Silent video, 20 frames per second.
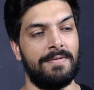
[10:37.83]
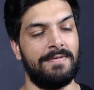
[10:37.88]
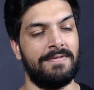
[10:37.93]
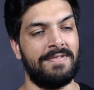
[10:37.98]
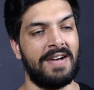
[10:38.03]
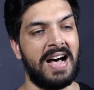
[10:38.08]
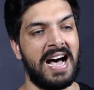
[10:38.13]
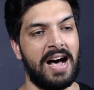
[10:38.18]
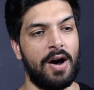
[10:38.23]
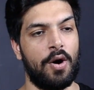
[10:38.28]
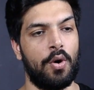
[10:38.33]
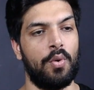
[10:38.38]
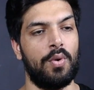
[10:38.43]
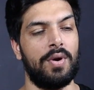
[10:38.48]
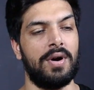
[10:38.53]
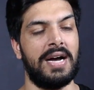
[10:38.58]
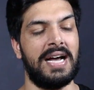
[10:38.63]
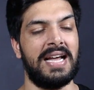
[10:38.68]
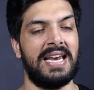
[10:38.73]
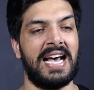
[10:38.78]
Foul,
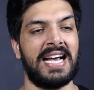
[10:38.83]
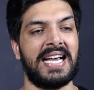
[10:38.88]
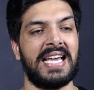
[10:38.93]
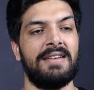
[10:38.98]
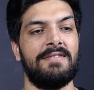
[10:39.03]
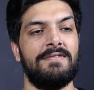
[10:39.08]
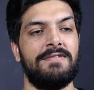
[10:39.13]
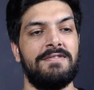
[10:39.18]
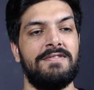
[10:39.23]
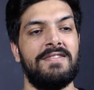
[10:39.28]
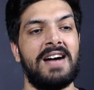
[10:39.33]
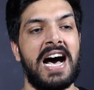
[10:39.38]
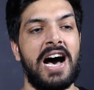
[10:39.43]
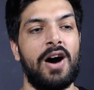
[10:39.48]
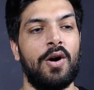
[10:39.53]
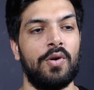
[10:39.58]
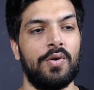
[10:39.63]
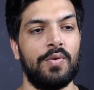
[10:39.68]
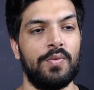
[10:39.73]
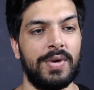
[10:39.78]
like in
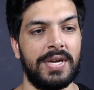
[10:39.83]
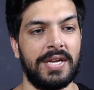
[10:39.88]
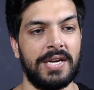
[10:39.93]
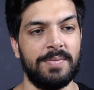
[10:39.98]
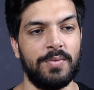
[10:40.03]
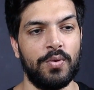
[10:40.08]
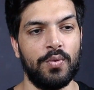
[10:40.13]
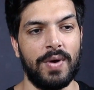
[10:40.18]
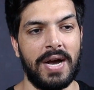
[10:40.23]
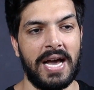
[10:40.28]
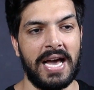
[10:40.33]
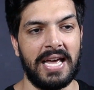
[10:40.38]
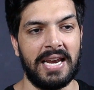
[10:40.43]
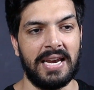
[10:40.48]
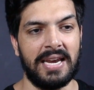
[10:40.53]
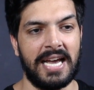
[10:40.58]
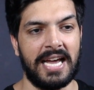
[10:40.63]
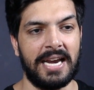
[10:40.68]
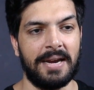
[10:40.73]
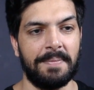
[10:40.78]
foul. We remove
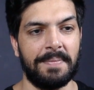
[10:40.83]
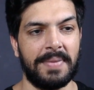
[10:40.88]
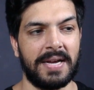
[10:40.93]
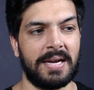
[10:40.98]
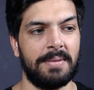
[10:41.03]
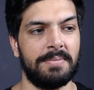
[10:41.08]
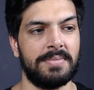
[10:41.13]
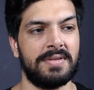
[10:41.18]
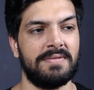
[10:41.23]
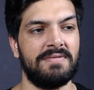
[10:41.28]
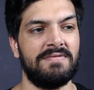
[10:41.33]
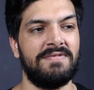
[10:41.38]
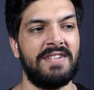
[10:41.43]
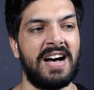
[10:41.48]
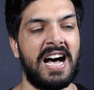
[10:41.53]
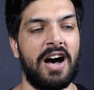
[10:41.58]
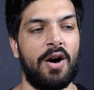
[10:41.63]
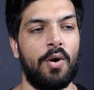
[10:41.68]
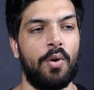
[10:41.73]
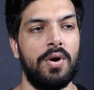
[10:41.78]
L and it becomes
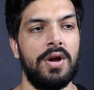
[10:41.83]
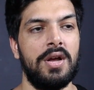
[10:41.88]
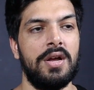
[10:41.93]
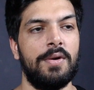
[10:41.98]
foul.